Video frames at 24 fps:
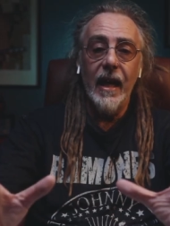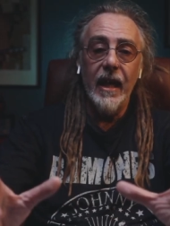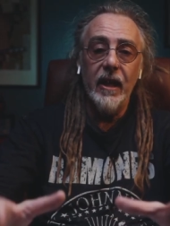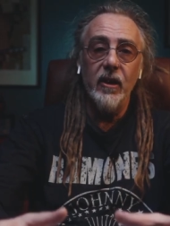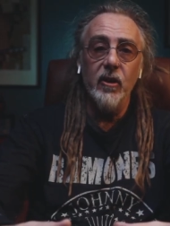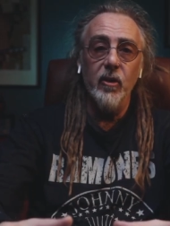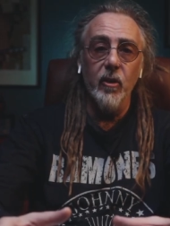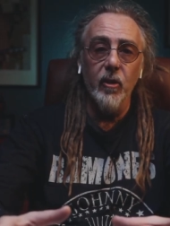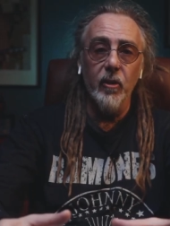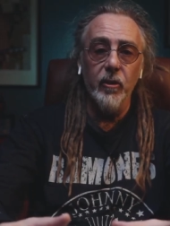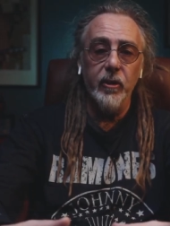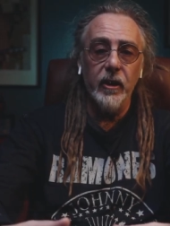
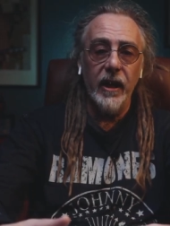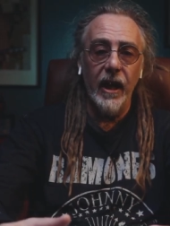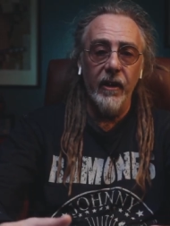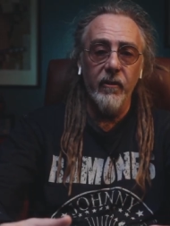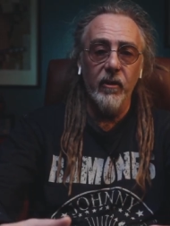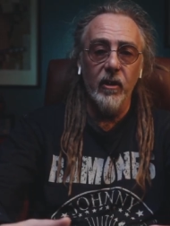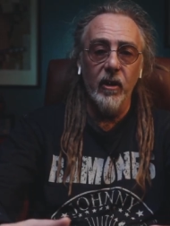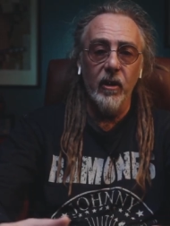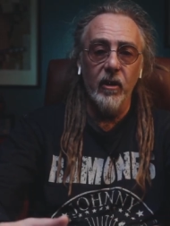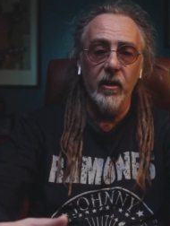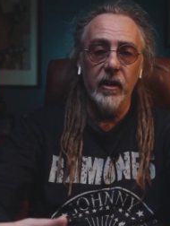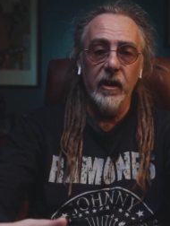in North
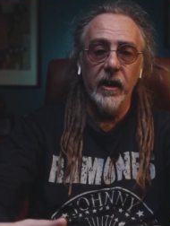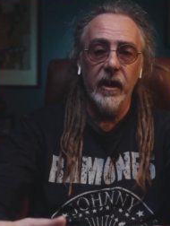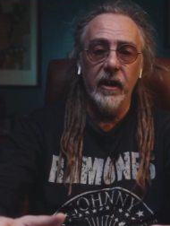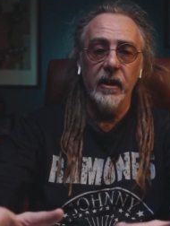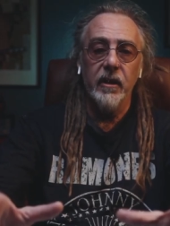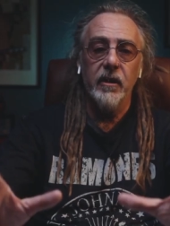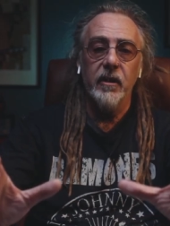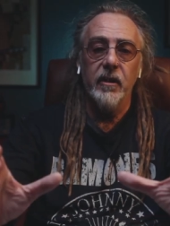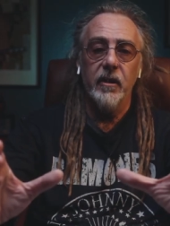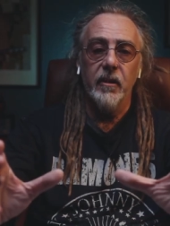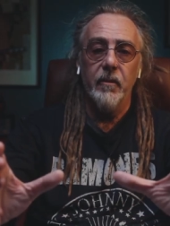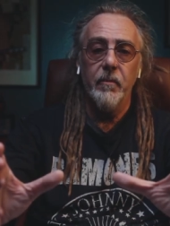
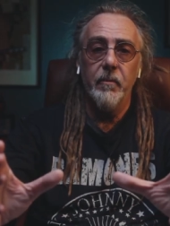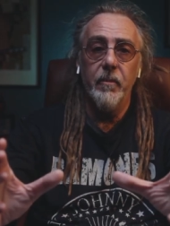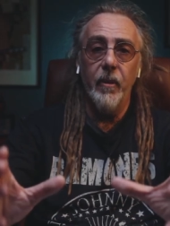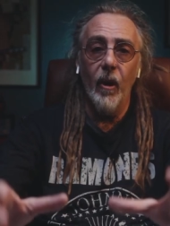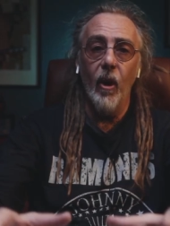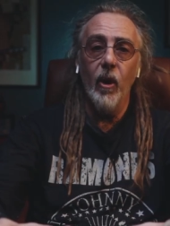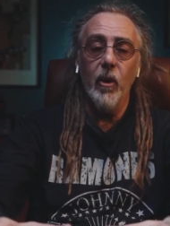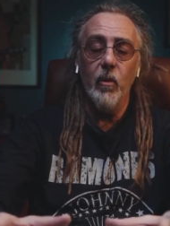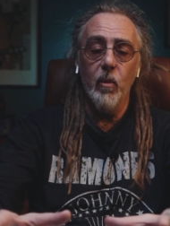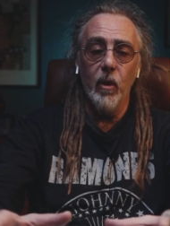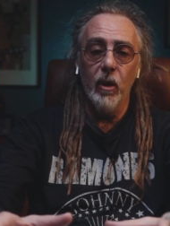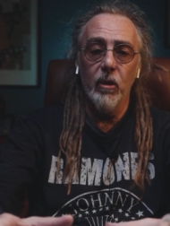Carolina
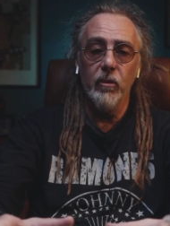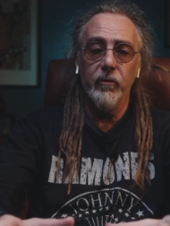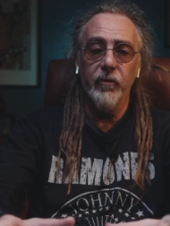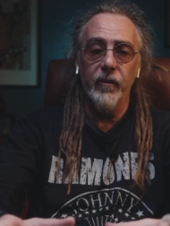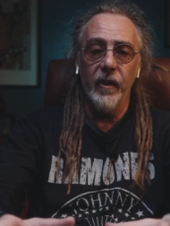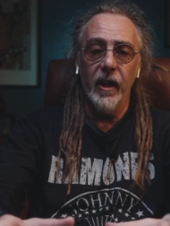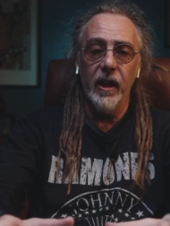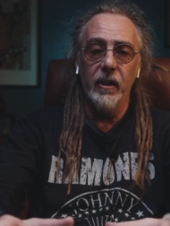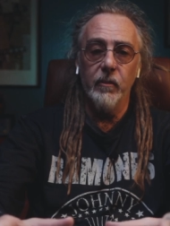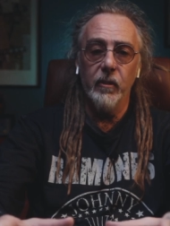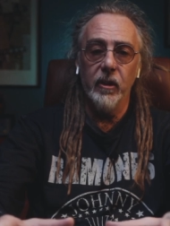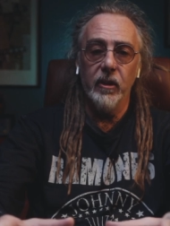by World
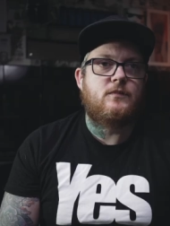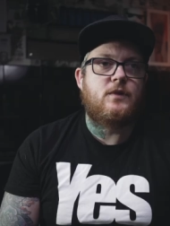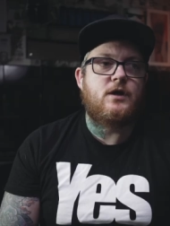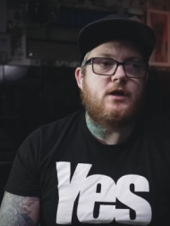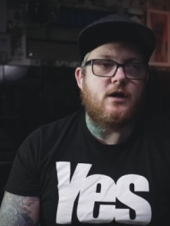Famous.